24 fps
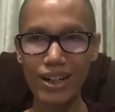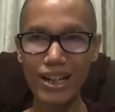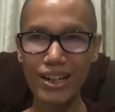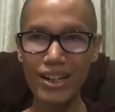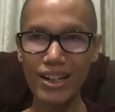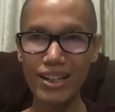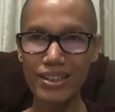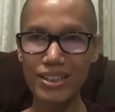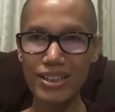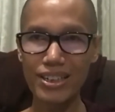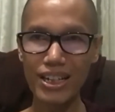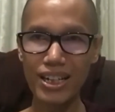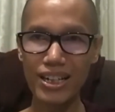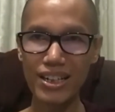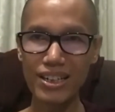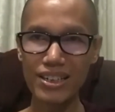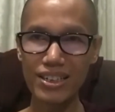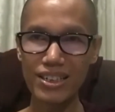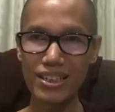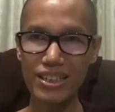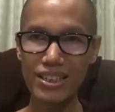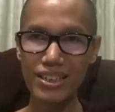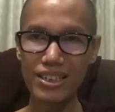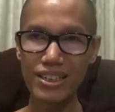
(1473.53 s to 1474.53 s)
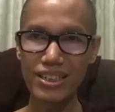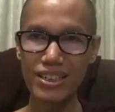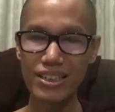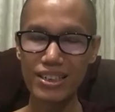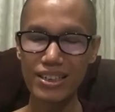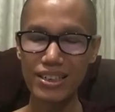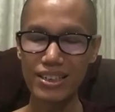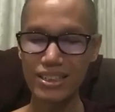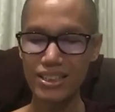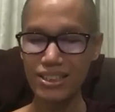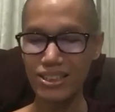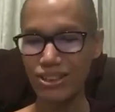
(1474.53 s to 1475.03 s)
understand.
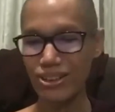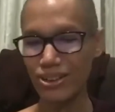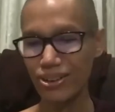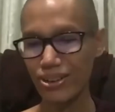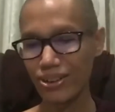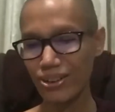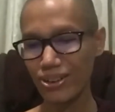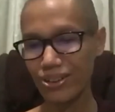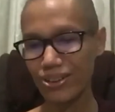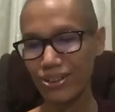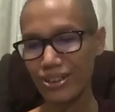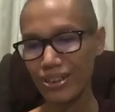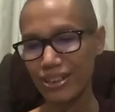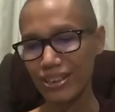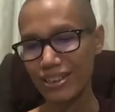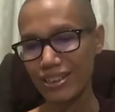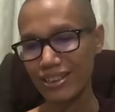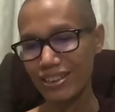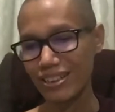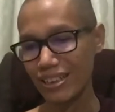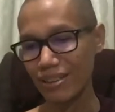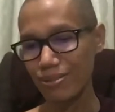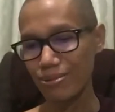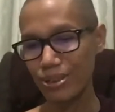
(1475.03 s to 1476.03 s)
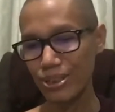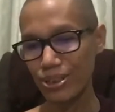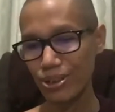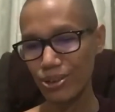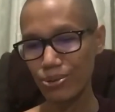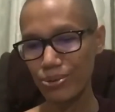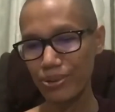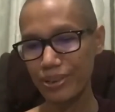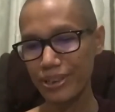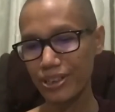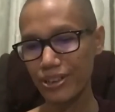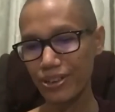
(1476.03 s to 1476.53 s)
So if so,
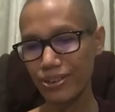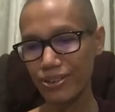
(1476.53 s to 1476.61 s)
we